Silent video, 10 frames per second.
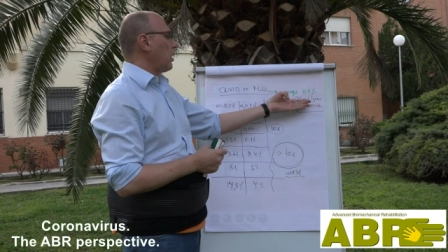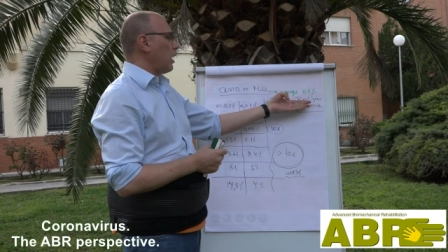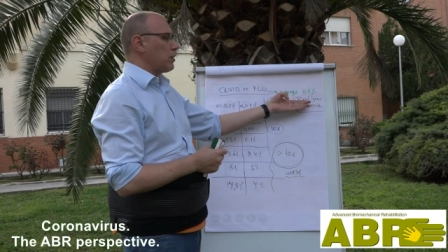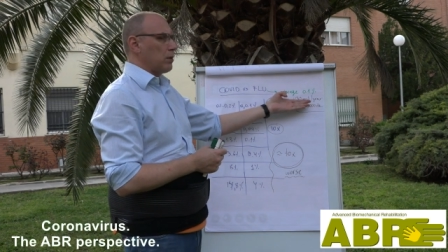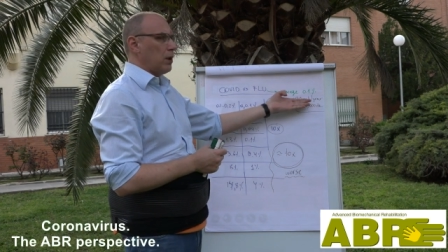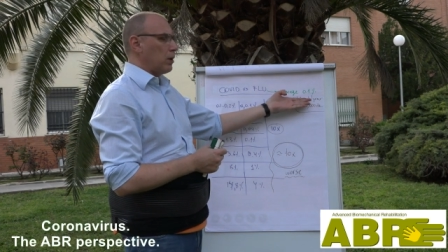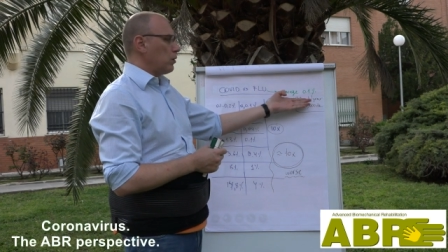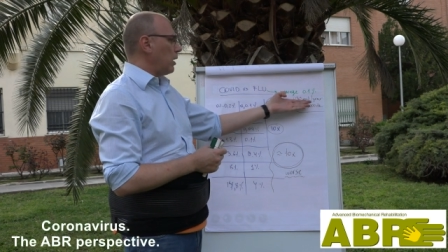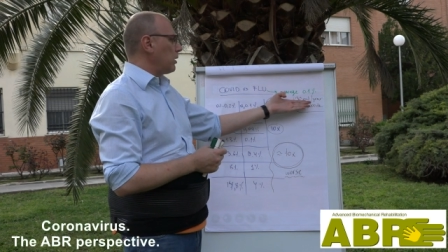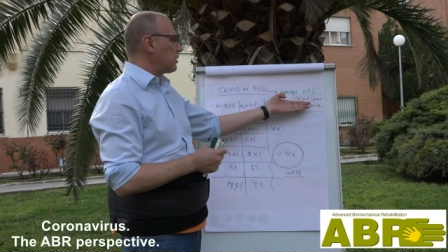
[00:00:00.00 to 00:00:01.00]
a country like
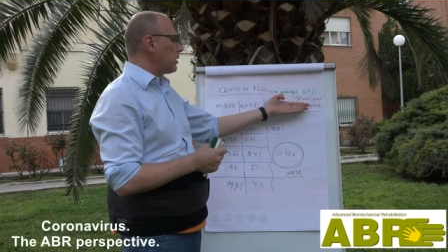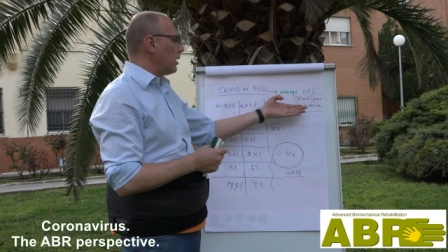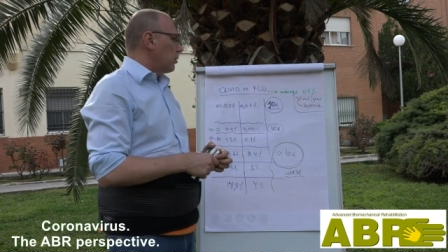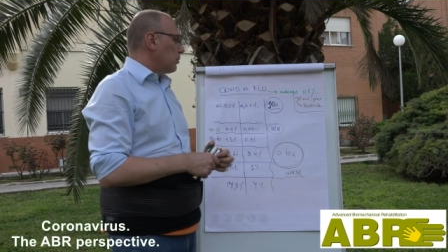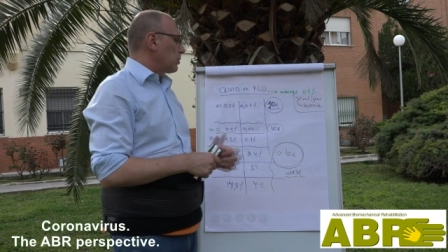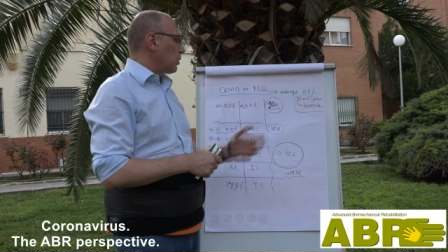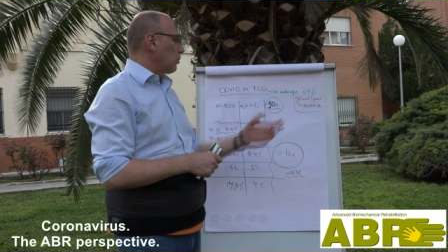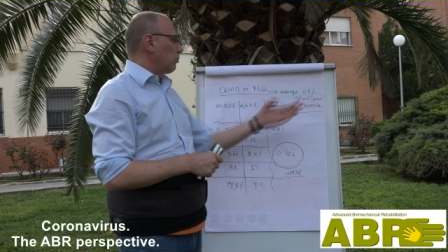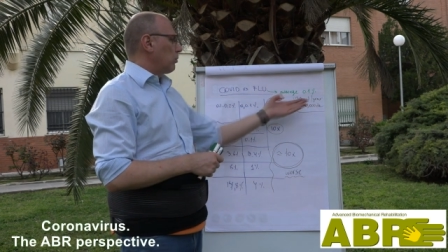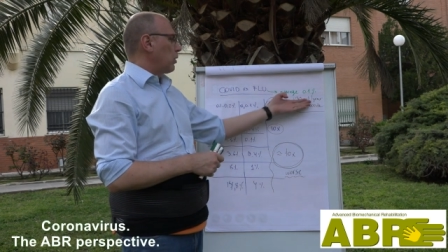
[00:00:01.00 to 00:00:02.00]
United States,
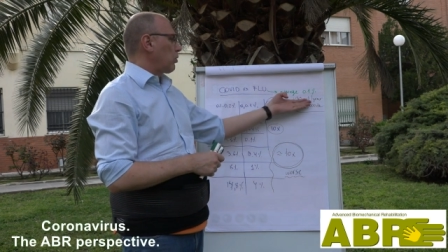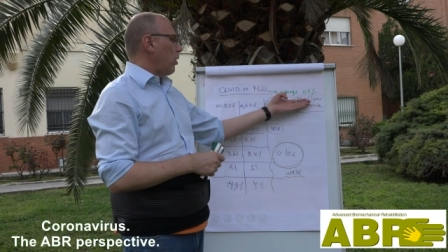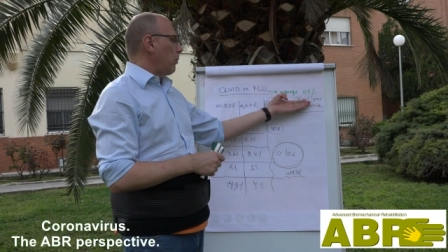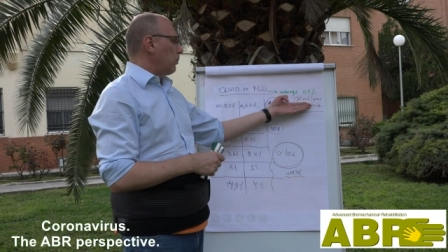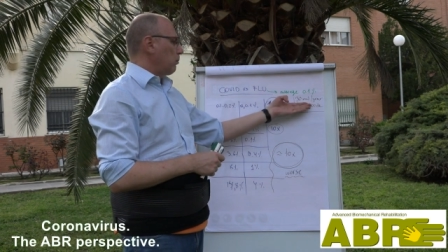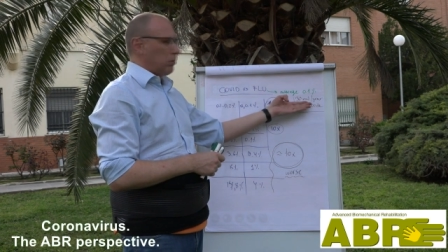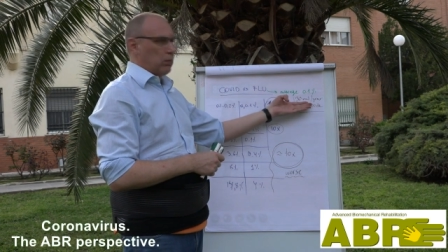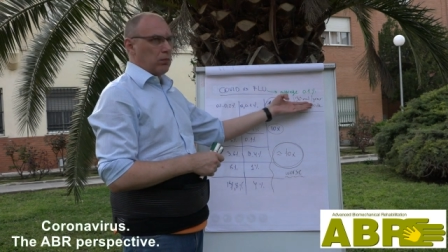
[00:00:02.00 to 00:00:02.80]
so globally